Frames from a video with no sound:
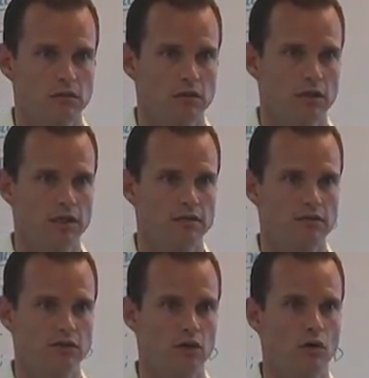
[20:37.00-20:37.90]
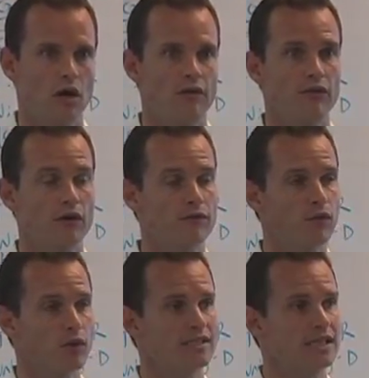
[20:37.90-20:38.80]
All right. So of our
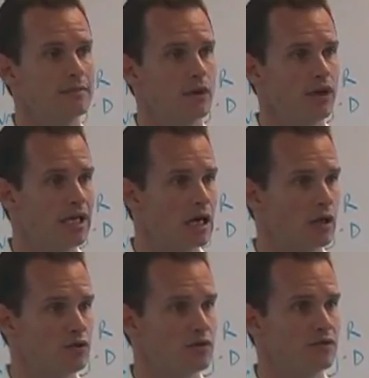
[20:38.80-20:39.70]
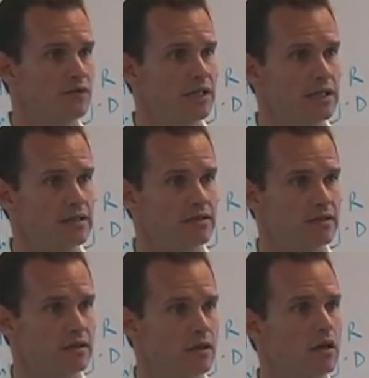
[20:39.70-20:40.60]
$14 million in fees,
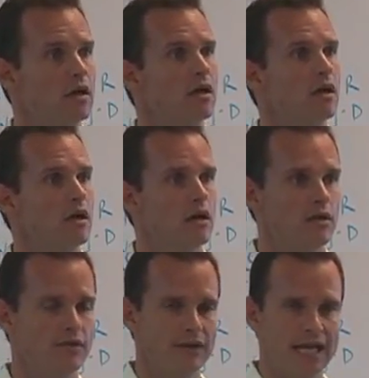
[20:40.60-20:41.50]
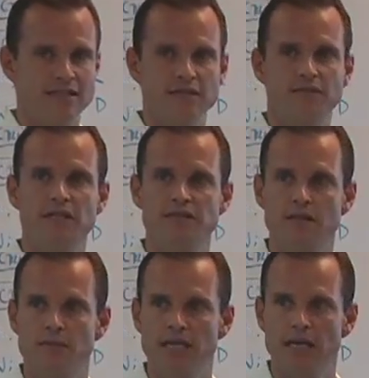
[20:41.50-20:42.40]
the financing fees
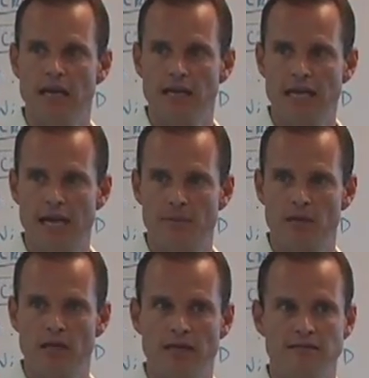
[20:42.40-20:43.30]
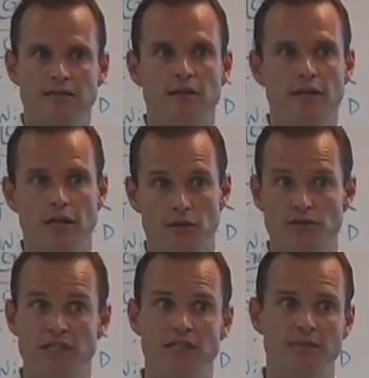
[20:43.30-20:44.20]
can be capitalized, the
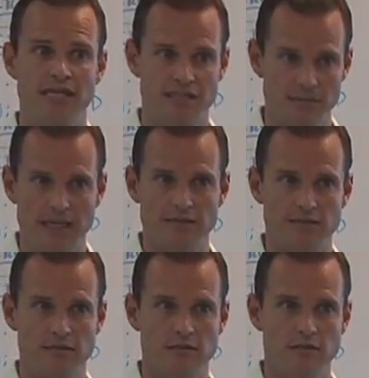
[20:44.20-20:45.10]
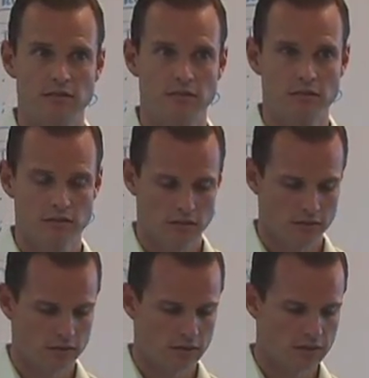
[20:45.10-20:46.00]
others need to be expensed.
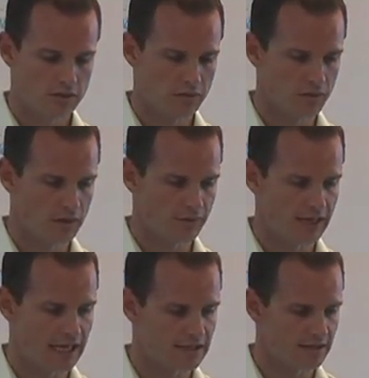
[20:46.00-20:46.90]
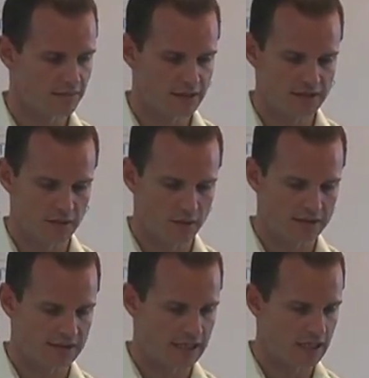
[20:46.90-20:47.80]
All right. So for our financing fees, I want
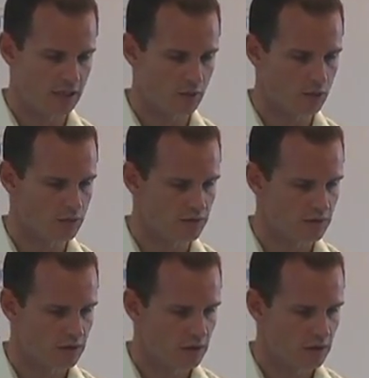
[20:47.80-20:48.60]
to say equals.